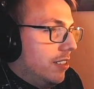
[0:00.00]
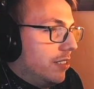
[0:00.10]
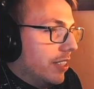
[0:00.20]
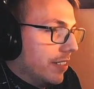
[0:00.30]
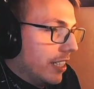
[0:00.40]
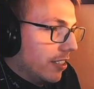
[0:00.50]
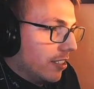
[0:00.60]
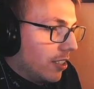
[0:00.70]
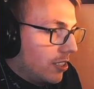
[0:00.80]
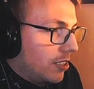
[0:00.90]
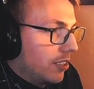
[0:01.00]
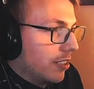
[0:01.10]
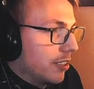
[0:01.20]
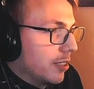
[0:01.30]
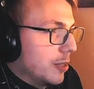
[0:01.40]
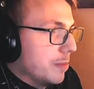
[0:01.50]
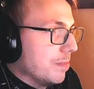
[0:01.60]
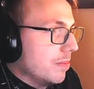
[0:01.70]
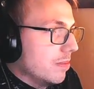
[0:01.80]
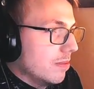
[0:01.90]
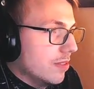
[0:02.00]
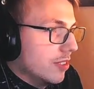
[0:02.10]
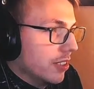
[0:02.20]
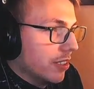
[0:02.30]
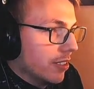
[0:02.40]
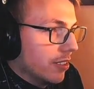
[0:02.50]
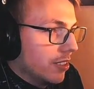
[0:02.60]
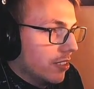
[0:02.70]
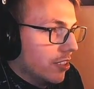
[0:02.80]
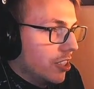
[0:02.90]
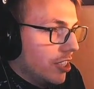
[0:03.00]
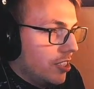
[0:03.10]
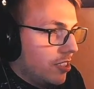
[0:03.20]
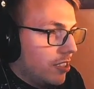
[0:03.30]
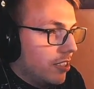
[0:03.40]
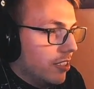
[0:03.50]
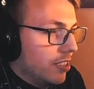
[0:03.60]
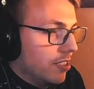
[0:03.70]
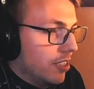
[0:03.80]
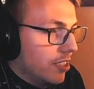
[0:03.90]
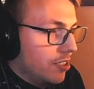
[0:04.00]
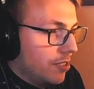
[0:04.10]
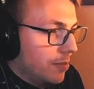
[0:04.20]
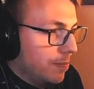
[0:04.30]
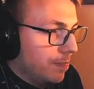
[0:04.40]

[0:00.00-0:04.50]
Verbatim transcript: So yeah, that unlocks the chest in this stage.